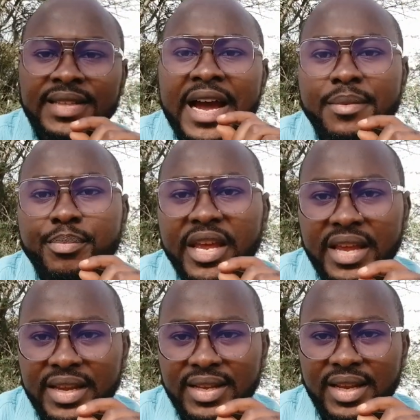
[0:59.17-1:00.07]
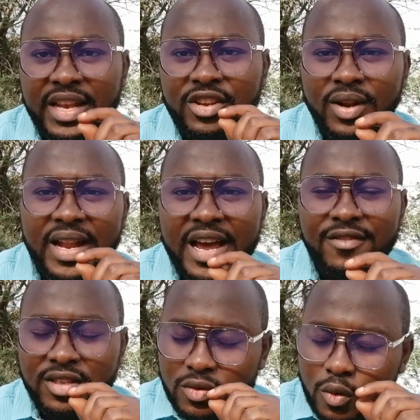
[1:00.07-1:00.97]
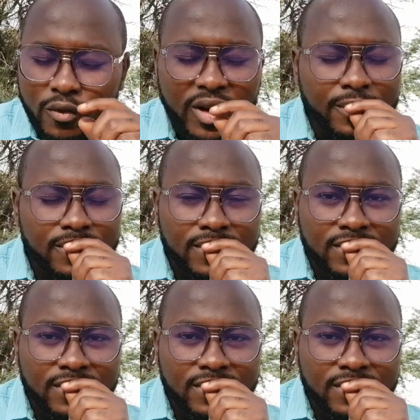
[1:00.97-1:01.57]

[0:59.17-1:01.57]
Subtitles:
that pain in your life is over.